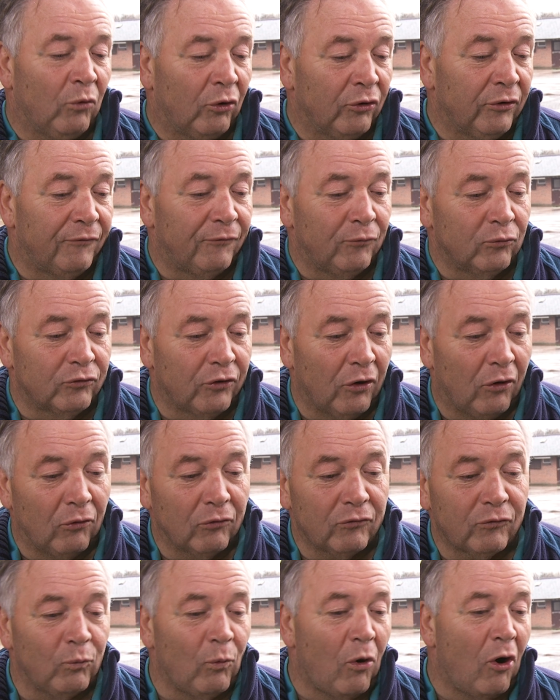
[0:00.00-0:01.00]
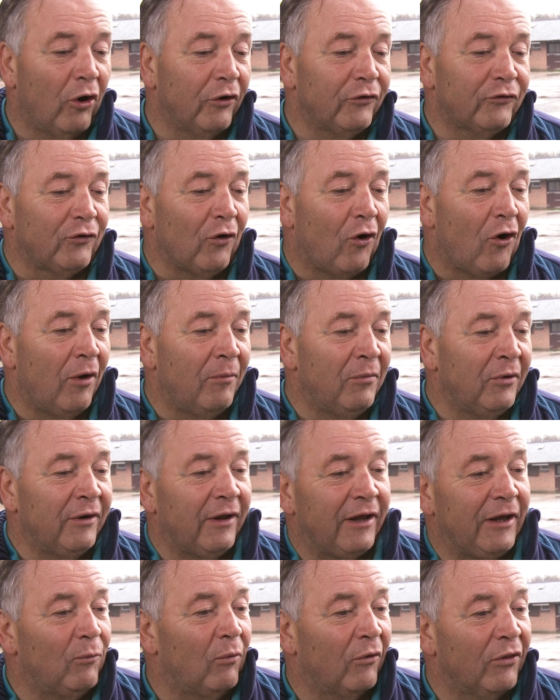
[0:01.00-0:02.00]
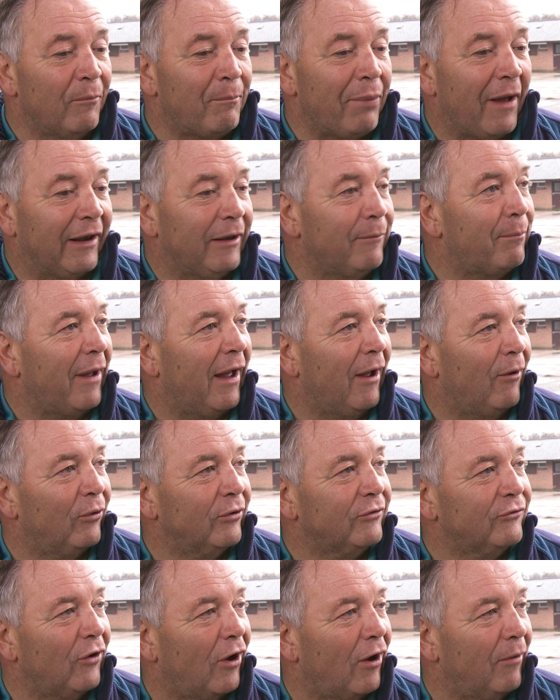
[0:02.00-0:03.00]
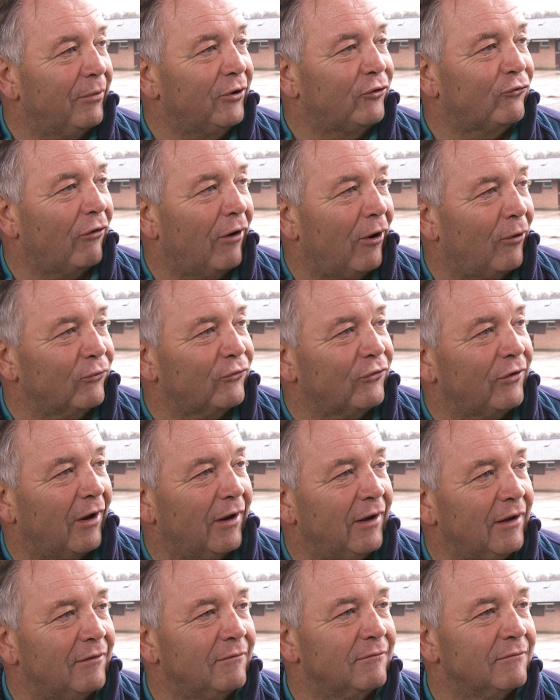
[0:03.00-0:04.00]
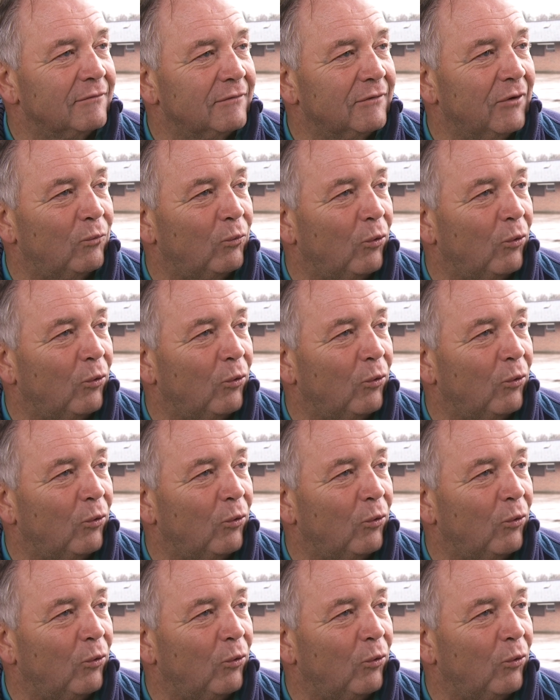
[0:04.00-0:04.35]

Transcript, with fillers: wonderful dogs. Wise Diamond, he won the Paddy Power Derby Trial Stake at